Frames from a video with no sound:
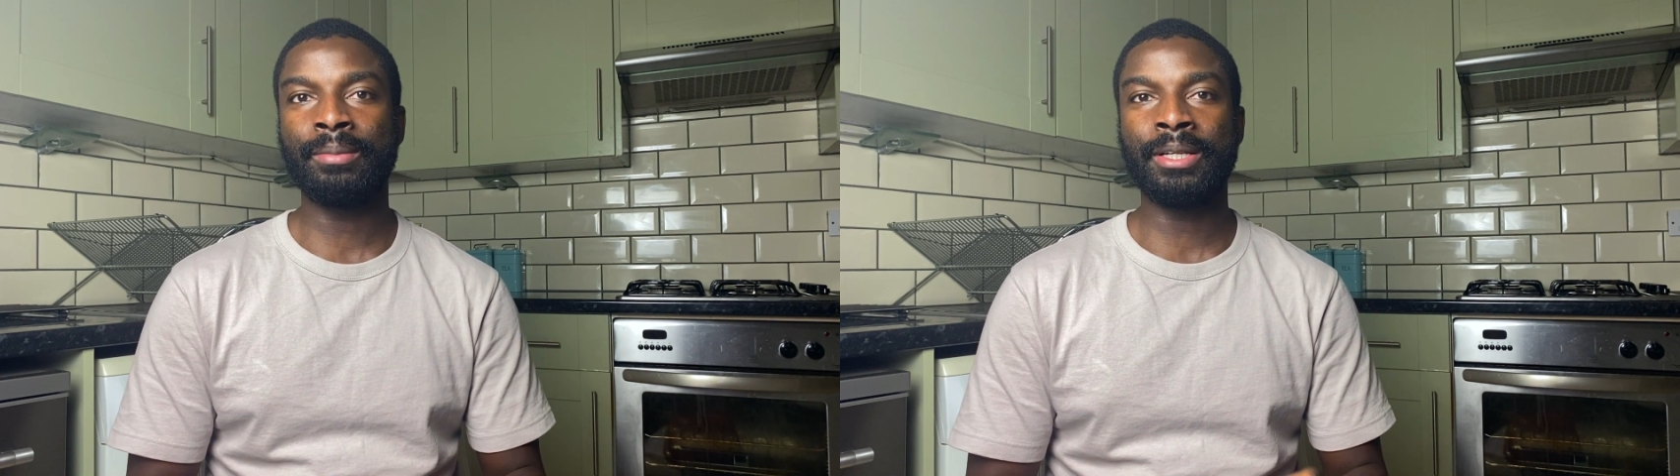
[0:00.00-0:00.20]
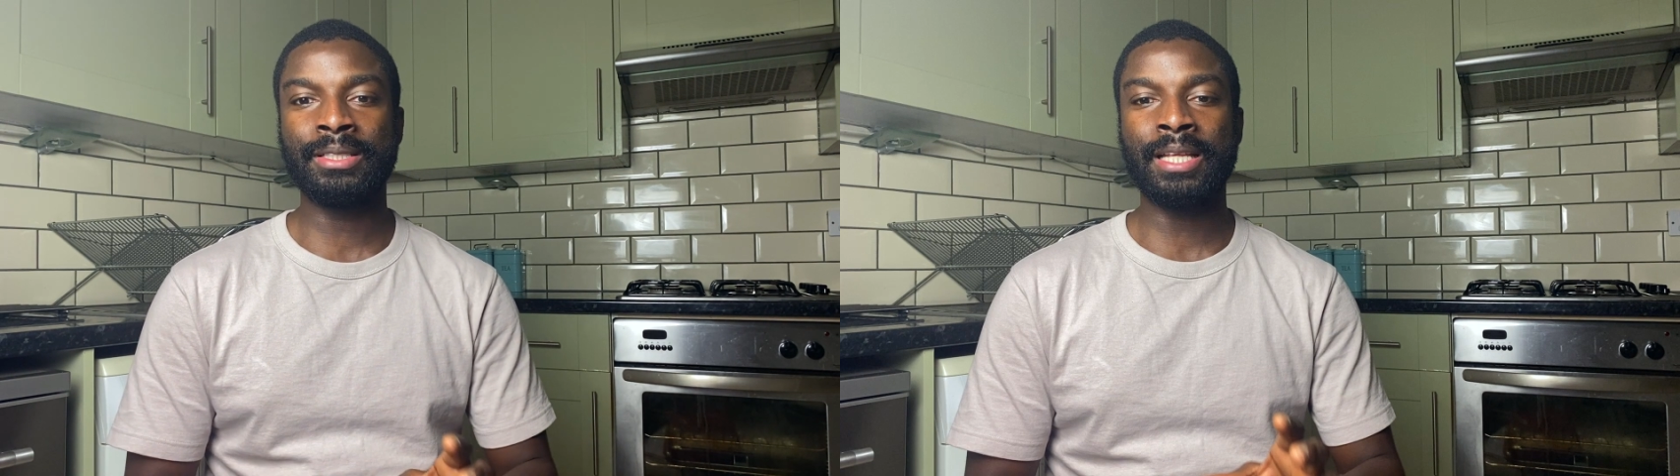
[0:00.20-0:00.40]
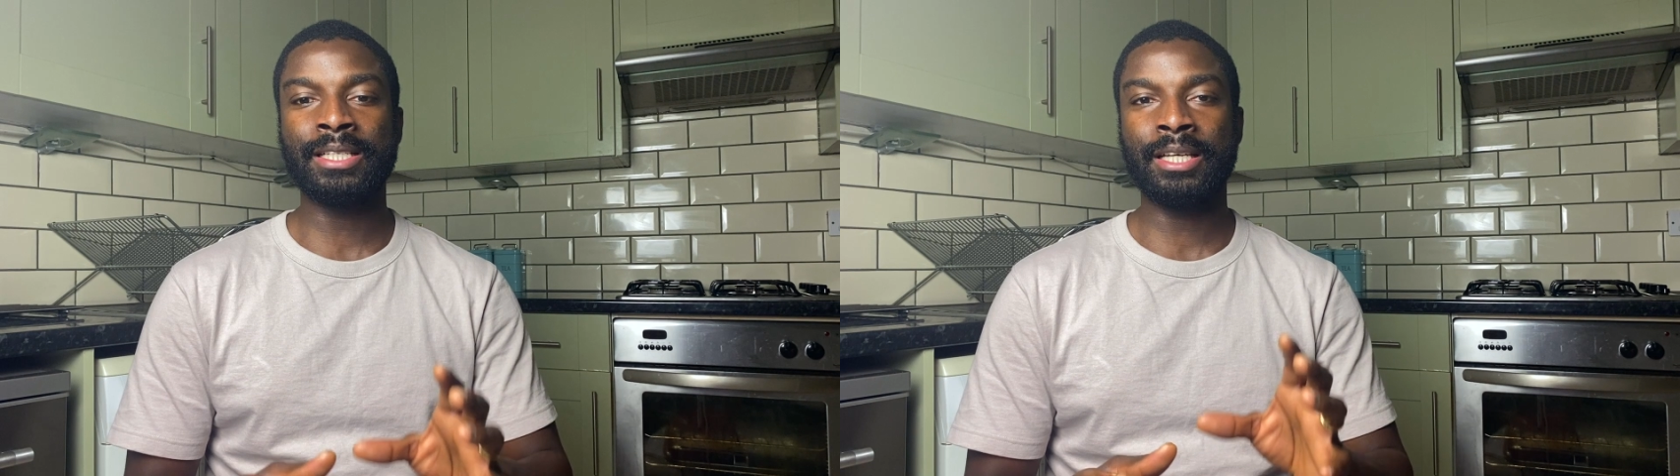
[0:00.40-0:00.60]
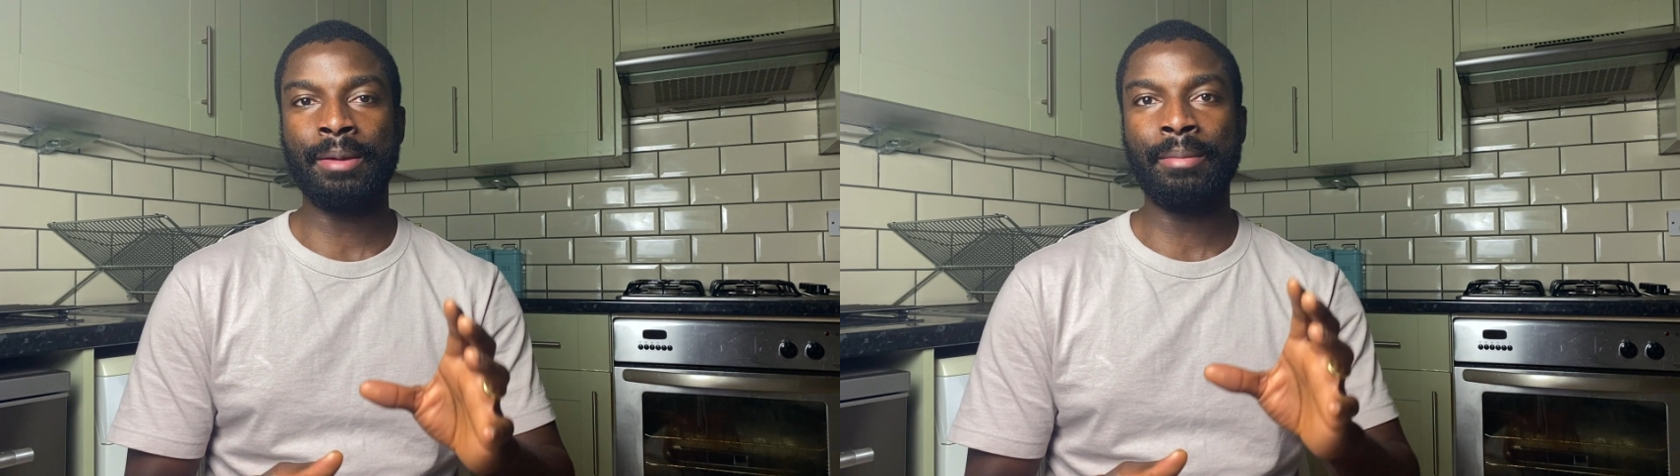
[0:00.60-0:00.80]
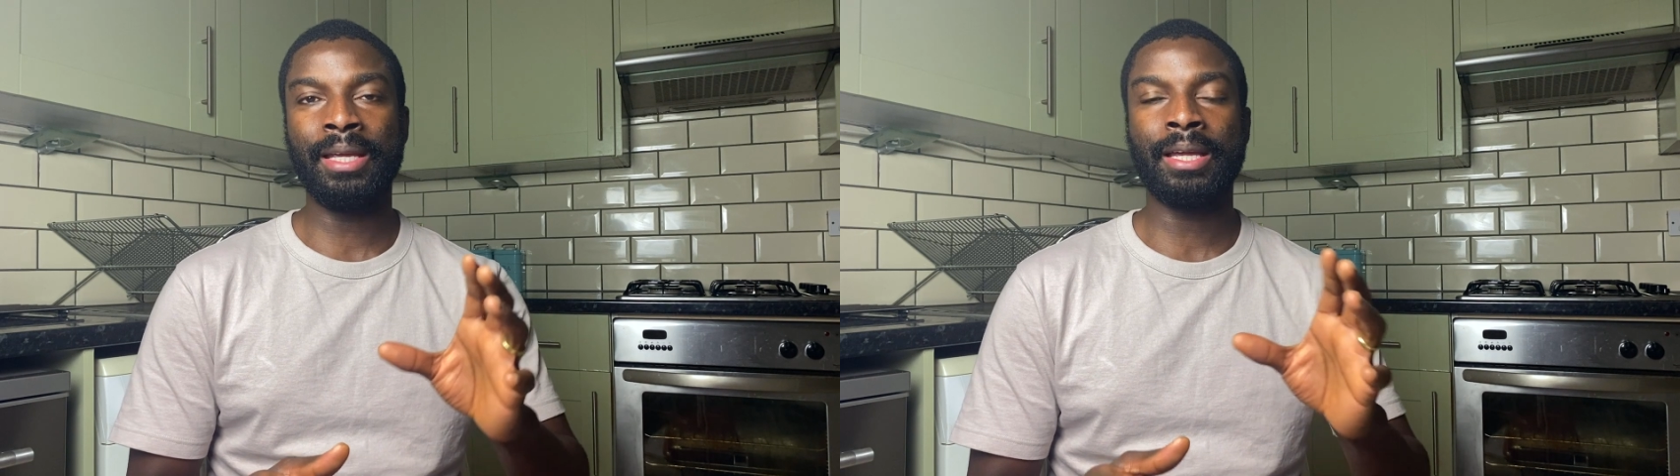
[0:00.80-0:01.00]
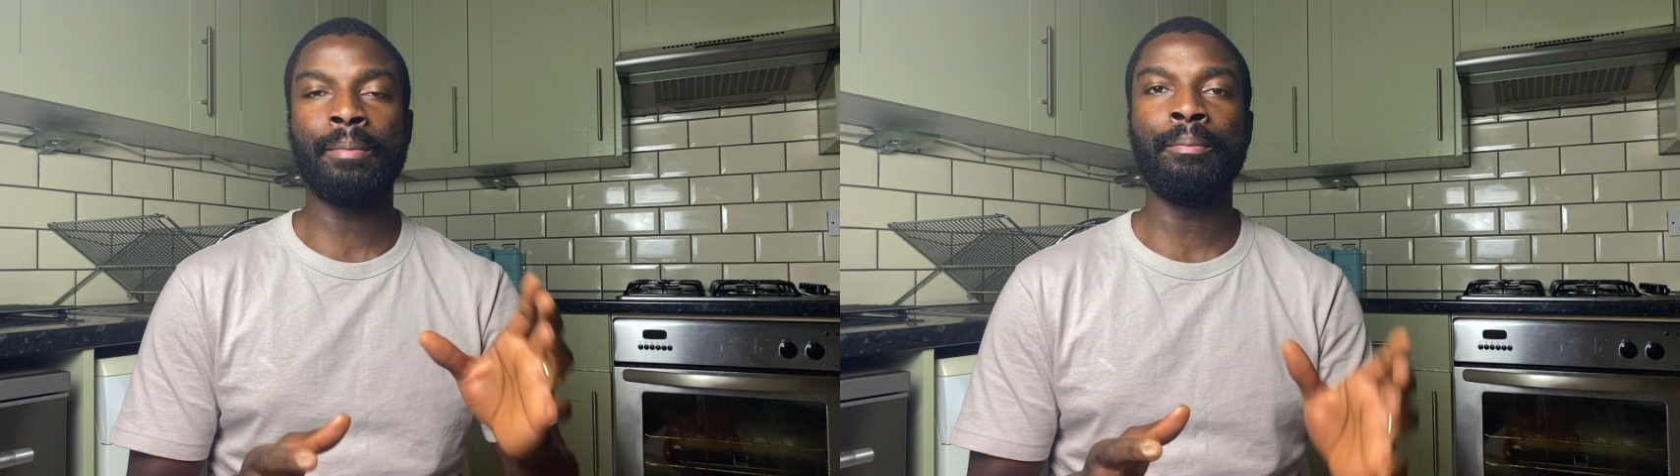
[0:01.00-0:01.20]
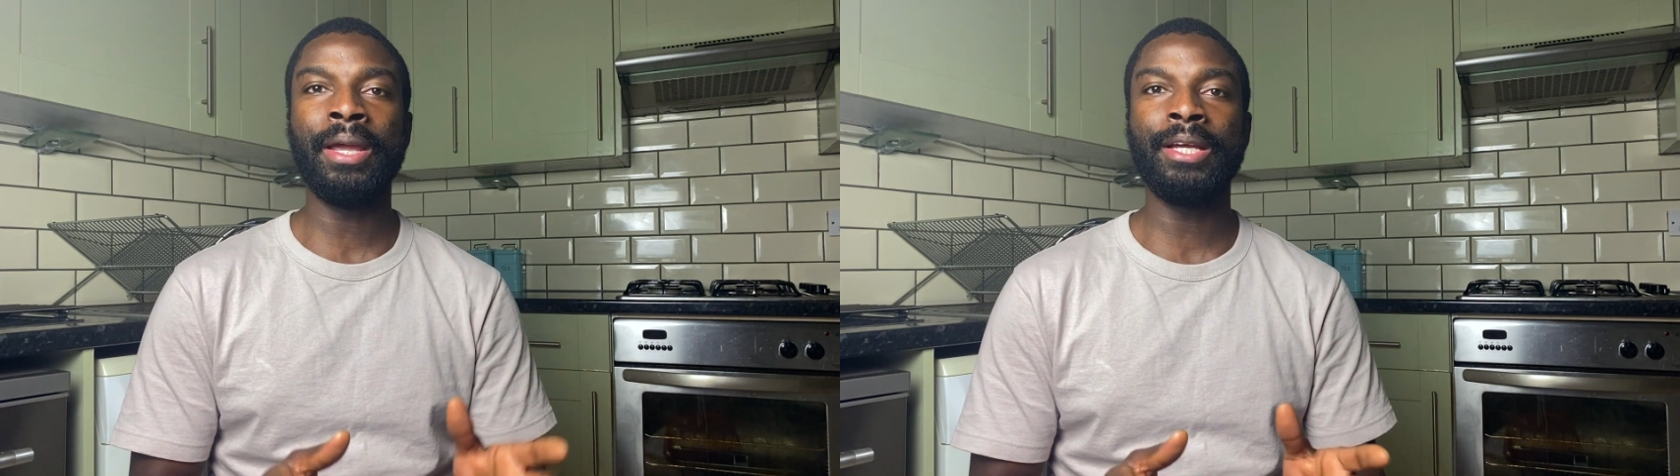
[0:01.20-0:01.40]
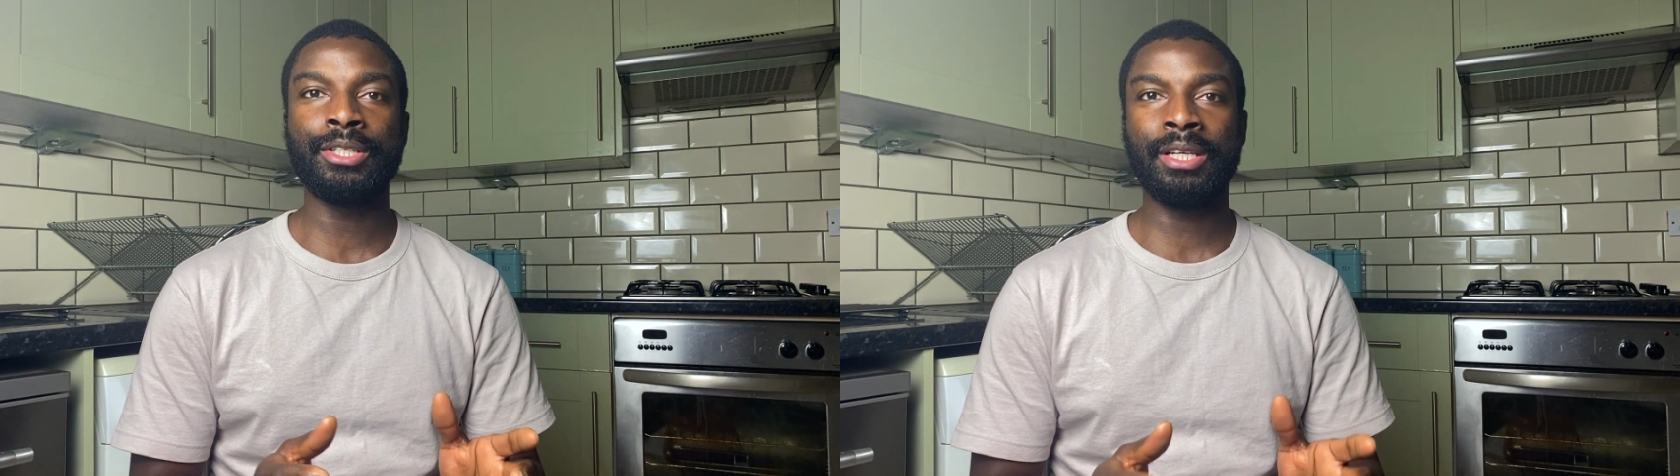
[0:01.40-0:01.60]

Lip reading: because that's going to make a major